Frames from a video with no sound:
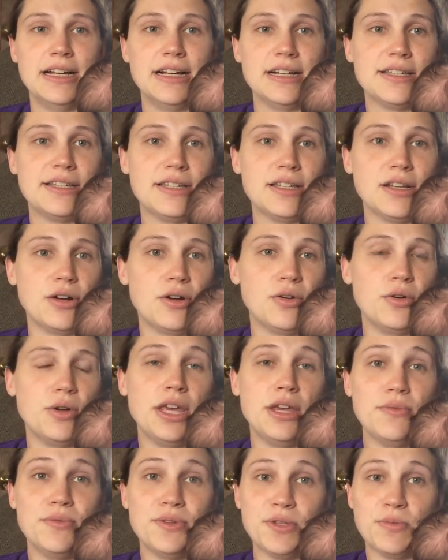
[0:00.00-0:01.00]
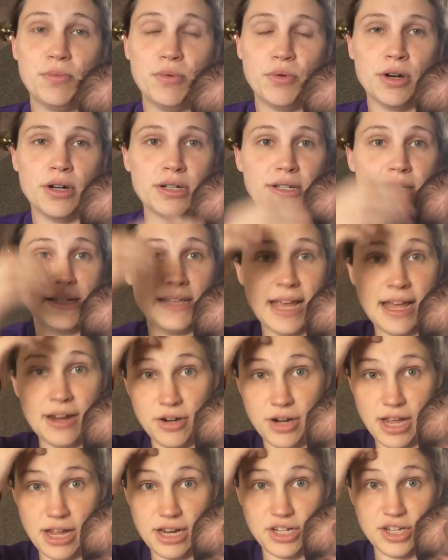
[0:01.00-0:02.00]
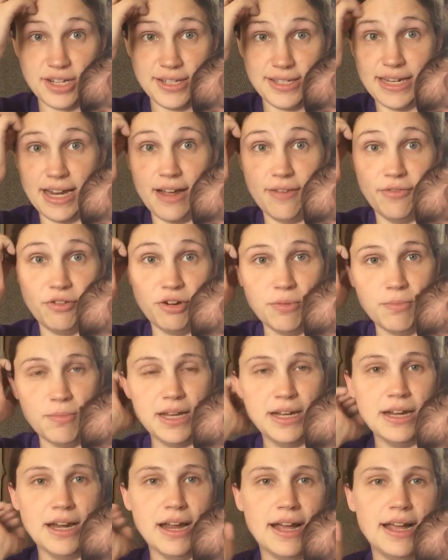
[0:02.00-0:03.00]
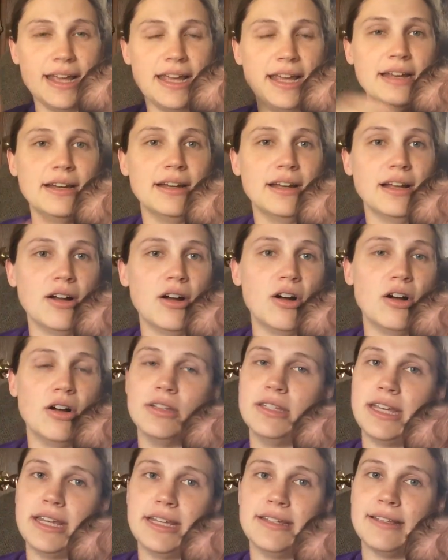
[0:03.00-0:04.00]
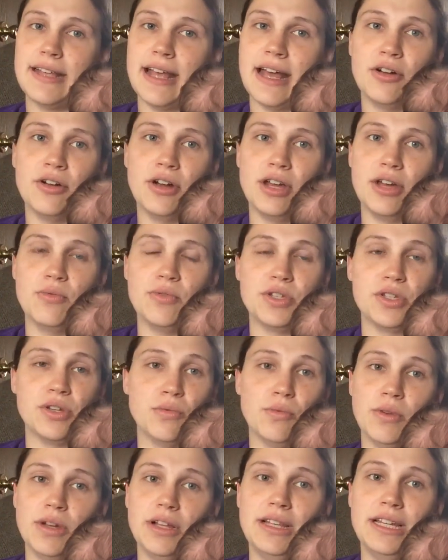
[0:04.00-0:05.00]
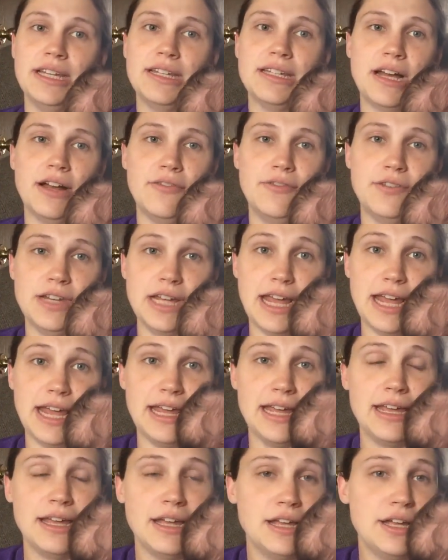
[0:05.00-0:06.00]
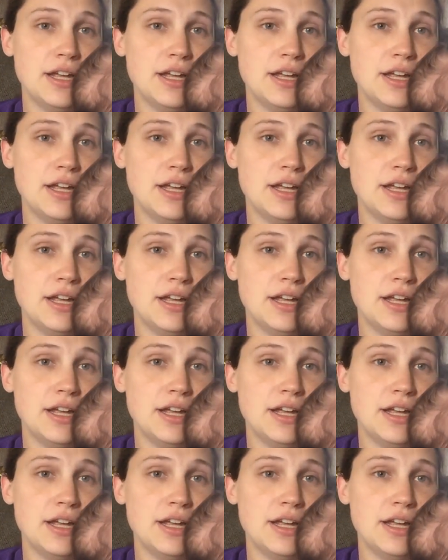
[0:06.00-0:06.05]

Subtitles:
So he was born Saturday just after midnight. All day Saturday was a really tough day.